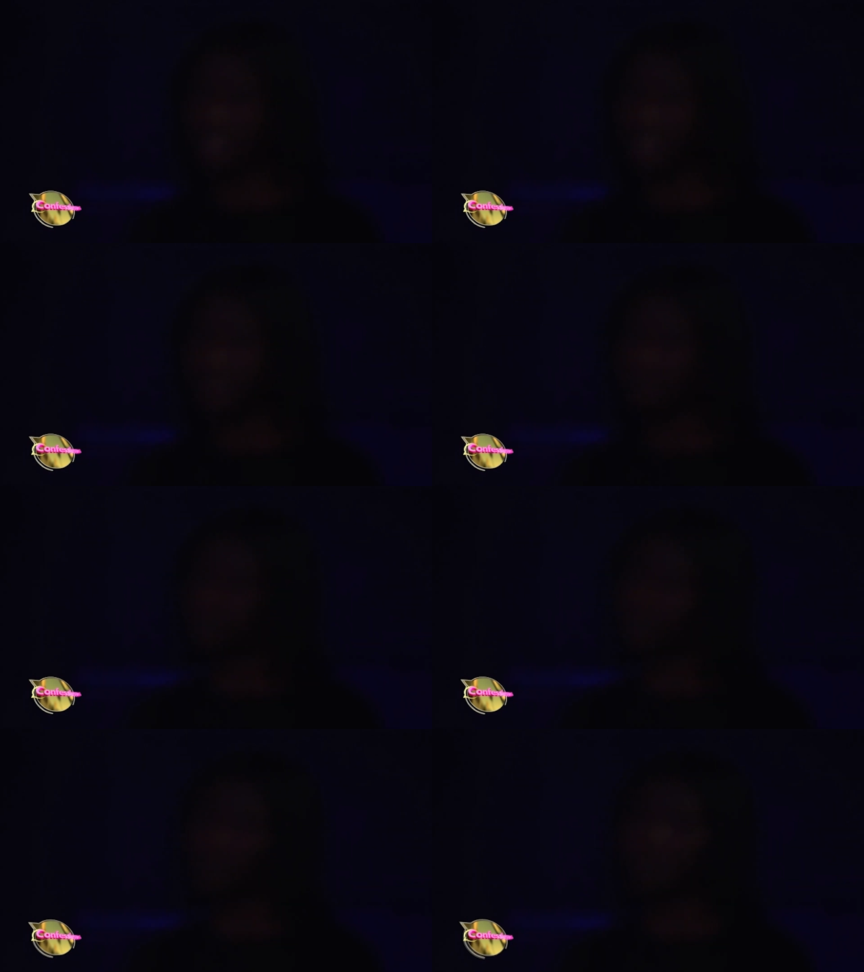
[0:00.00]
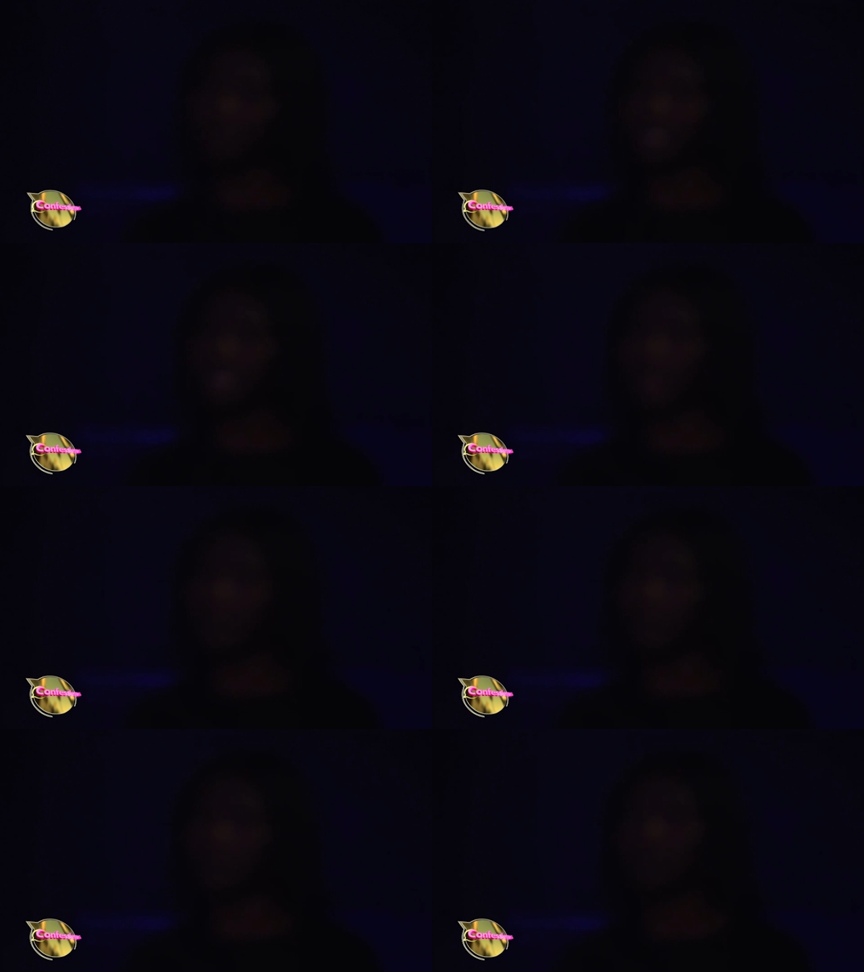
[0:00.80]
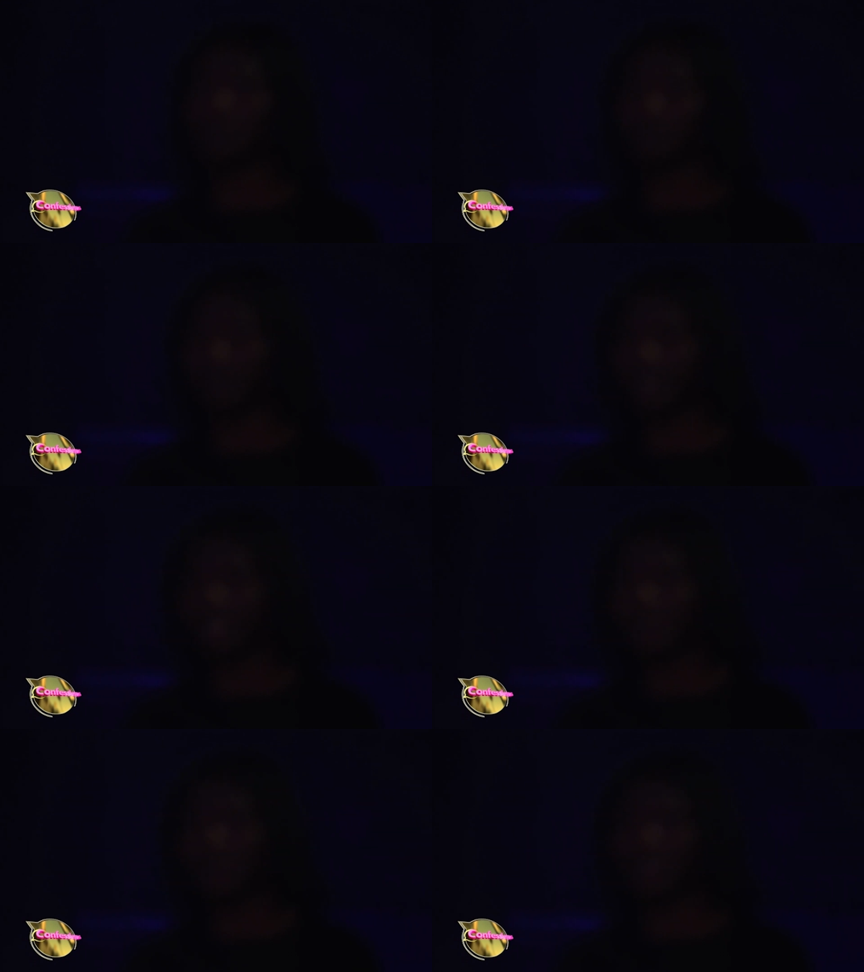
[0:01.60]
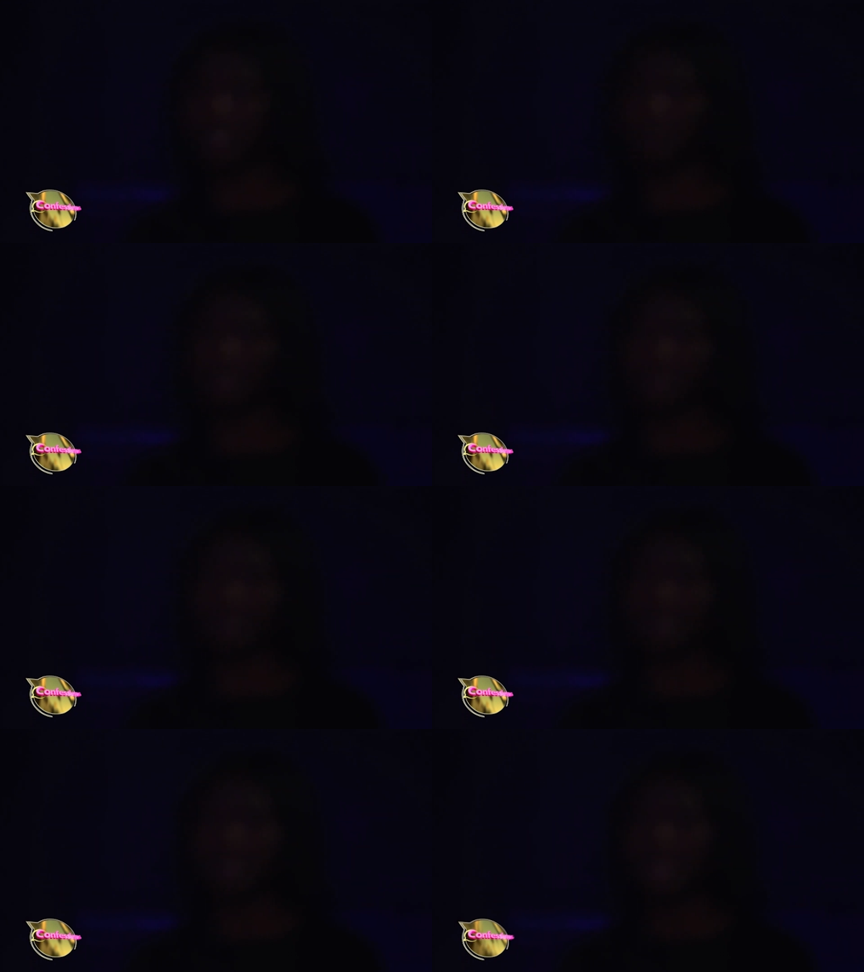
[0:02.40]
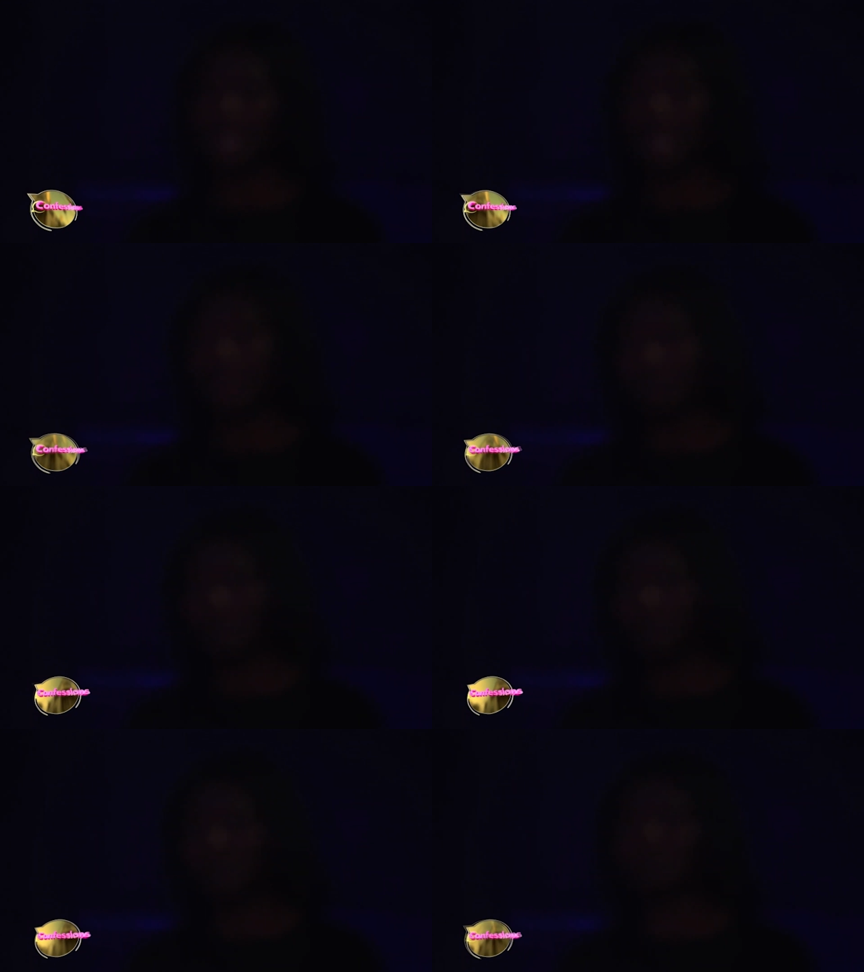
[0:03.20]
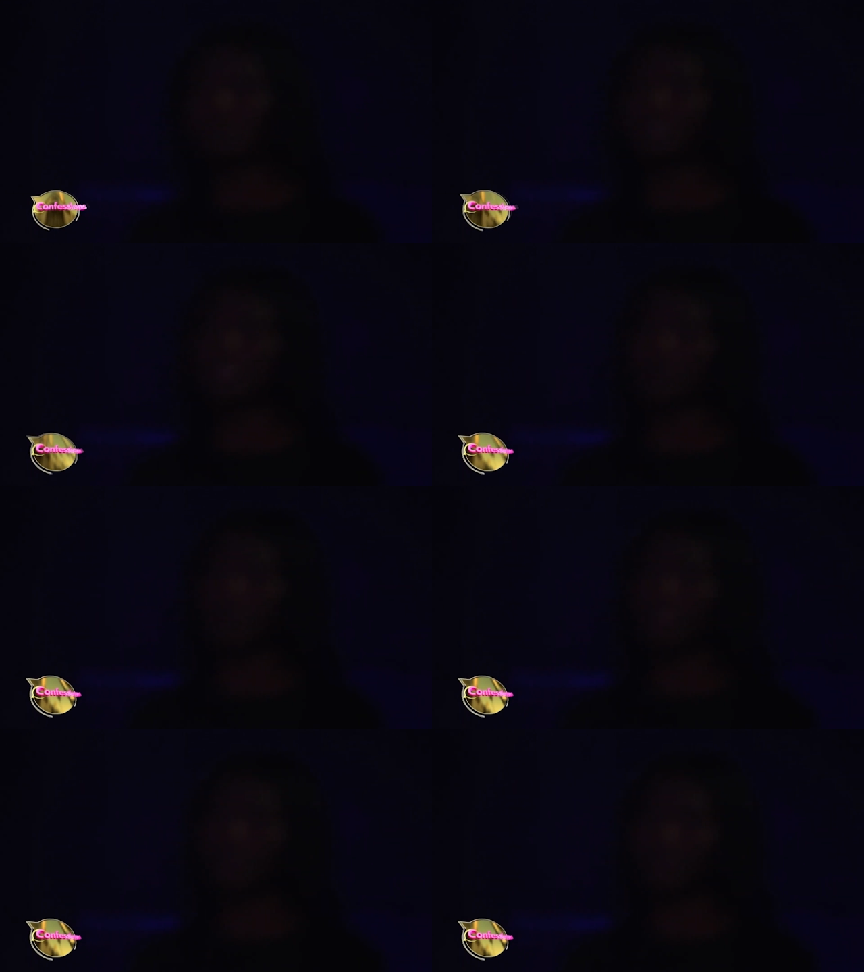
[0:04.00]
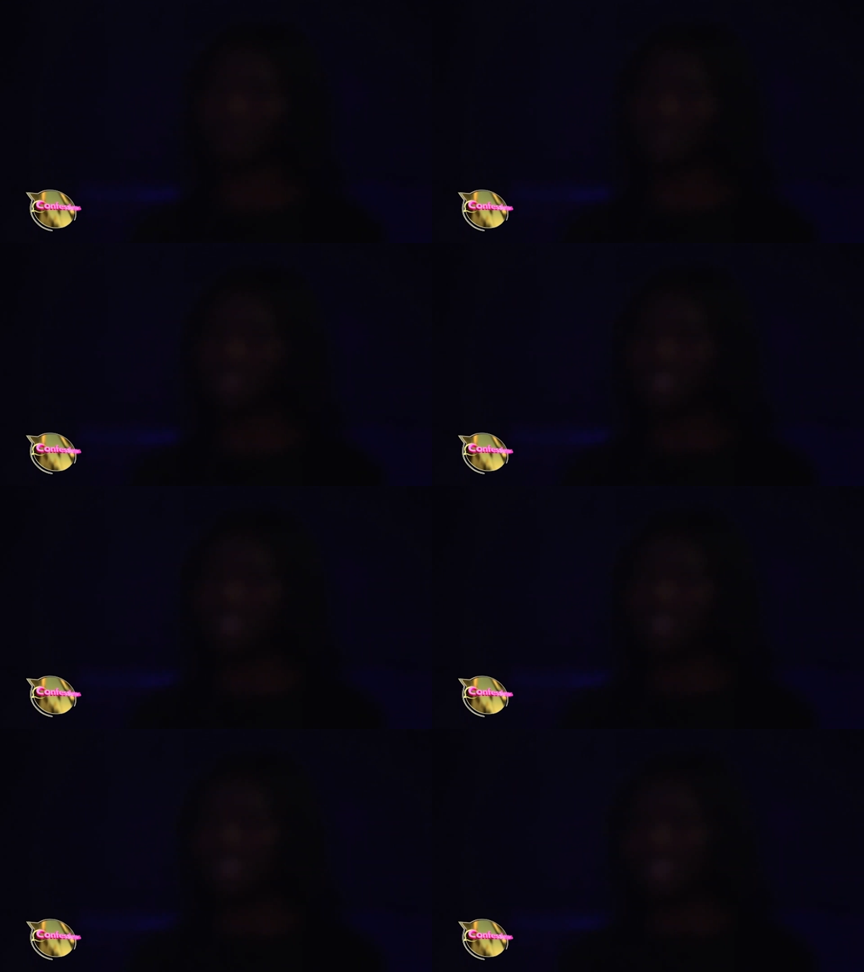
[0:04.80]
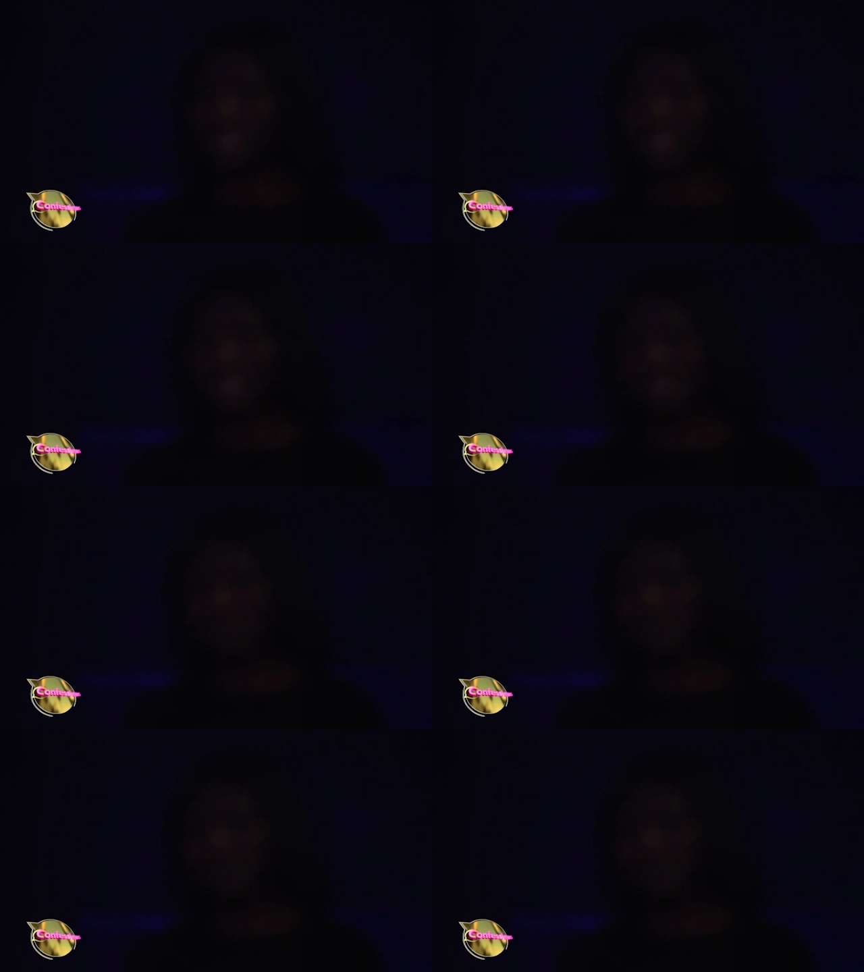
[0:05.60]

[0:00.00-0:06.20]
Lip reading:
No face is visible, so there are no lips to read.